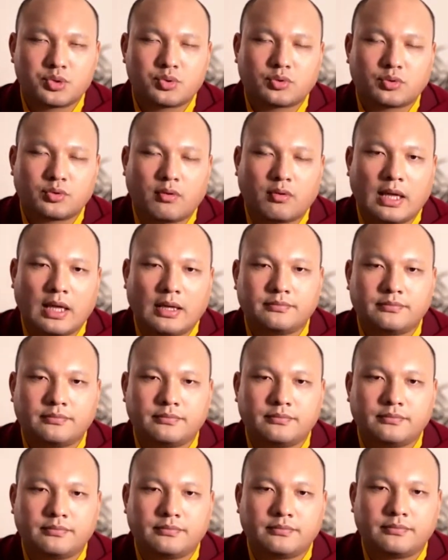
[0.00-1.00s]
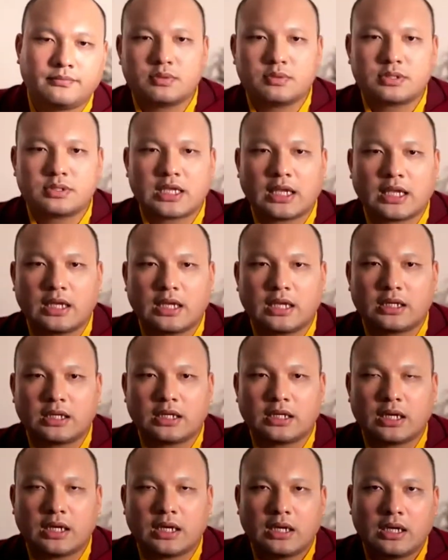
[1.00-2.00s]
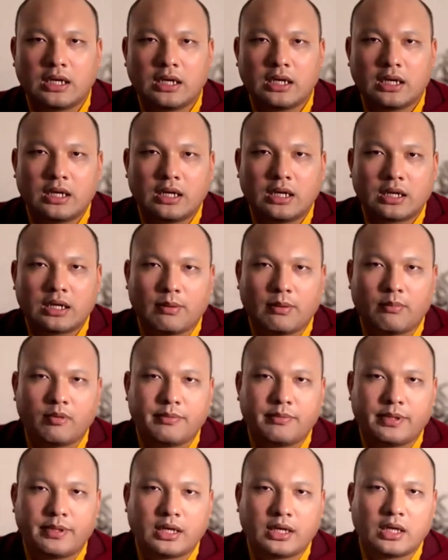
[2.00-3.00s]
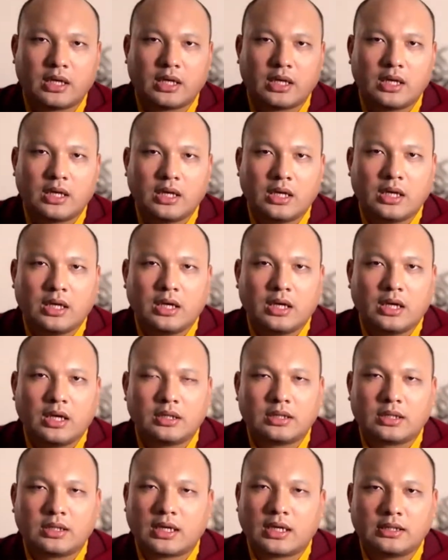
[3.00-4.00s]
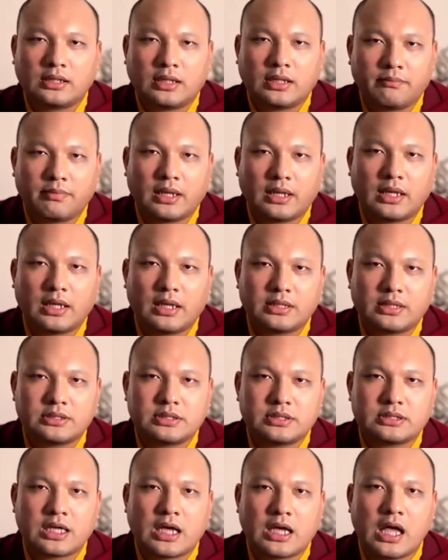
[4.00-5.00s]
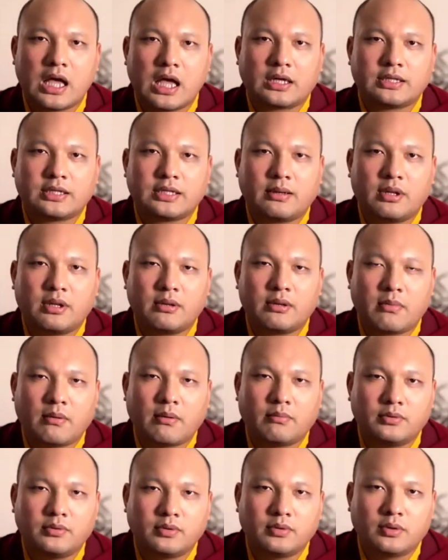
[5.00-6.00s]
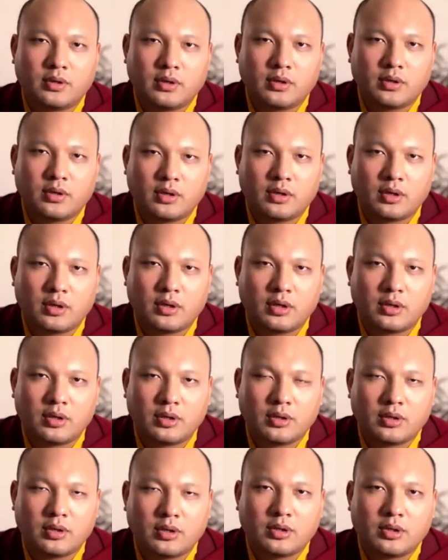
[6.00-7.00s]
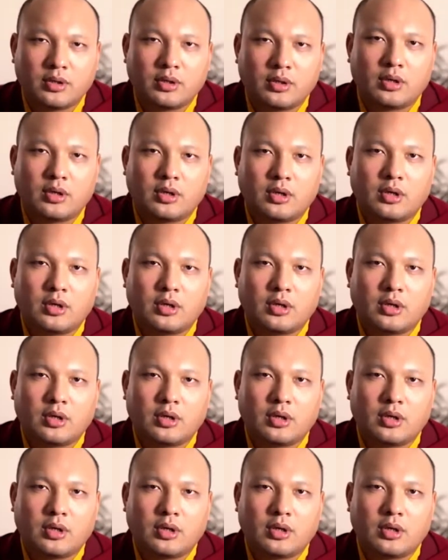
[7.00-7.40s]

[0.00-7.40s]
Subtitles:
Everything's been ruined. He said that. And then when he said that, Gampopa said, the Gampopa